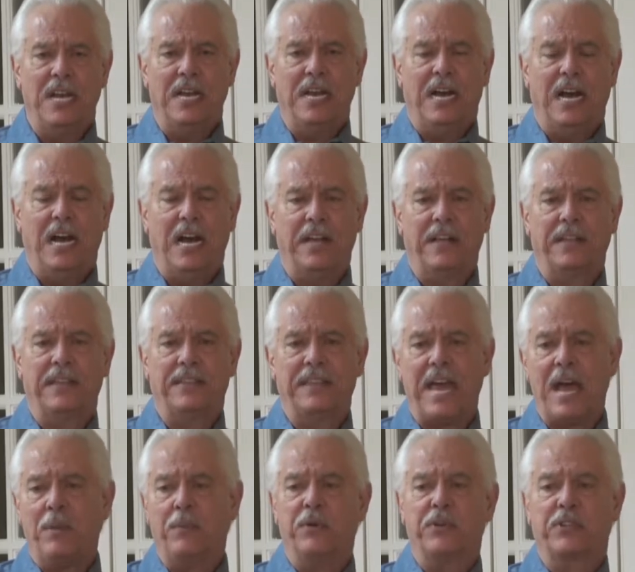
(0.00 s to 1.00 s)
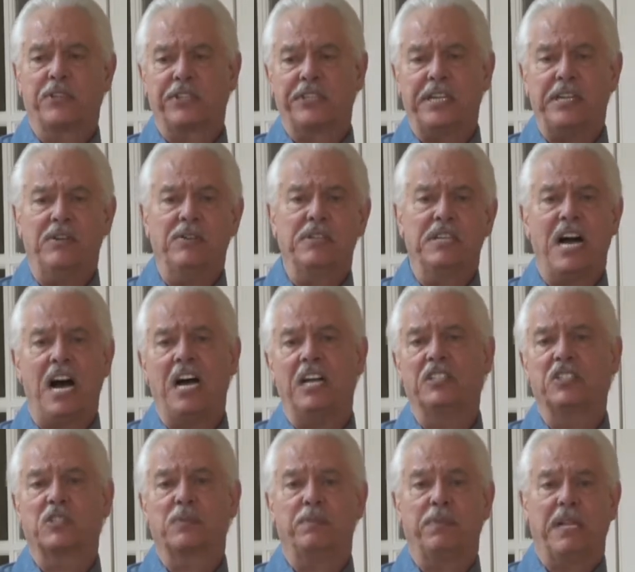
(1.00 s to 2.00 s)
uh, that was still
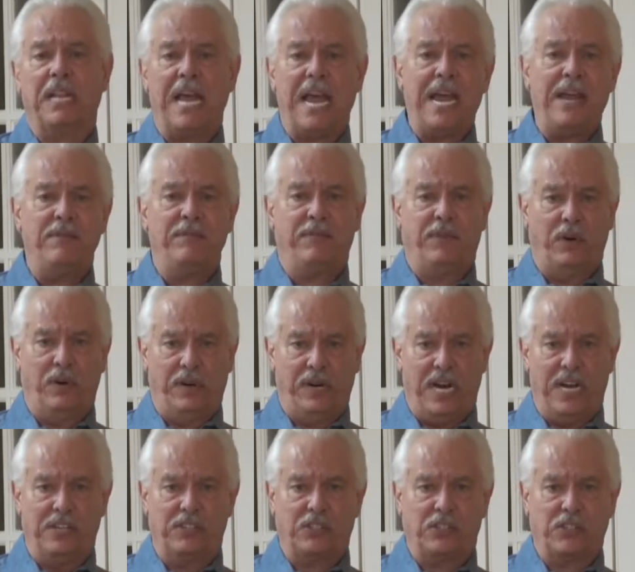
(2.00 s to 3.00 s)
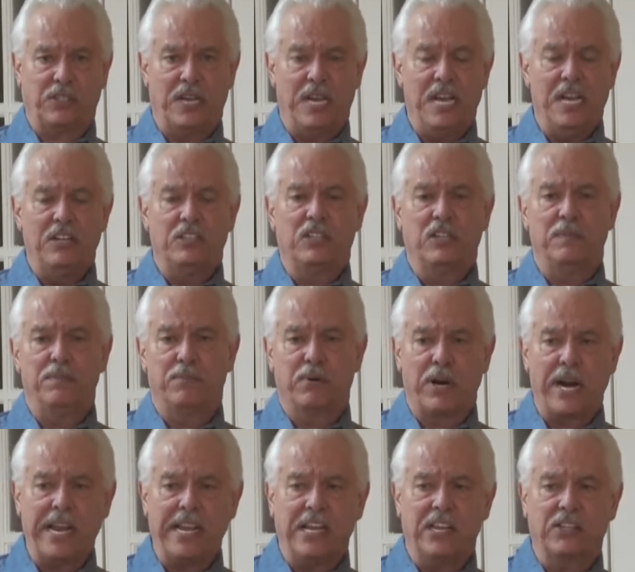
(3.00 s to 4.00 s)
God's plan for us to
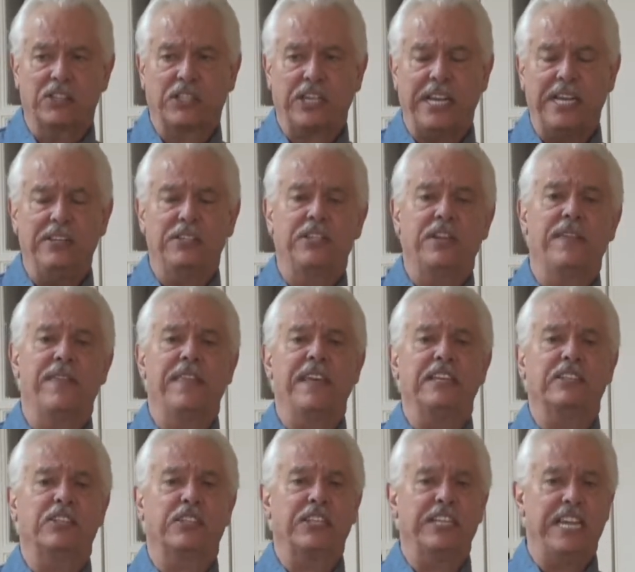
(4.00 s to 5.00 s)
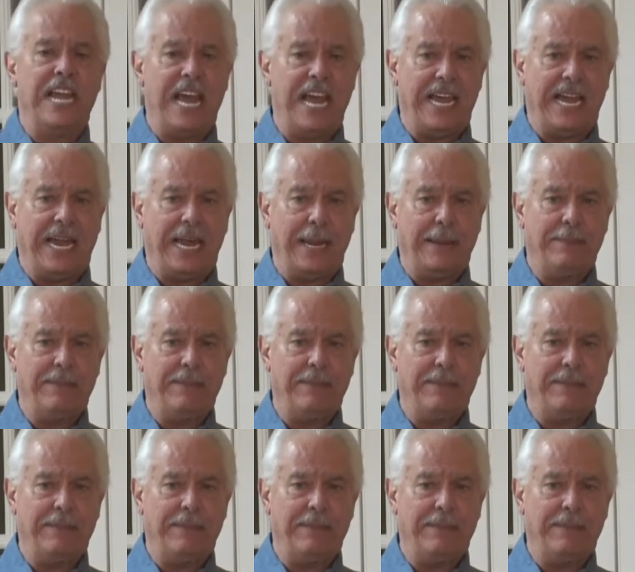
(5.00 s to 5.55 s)
bring us into this day.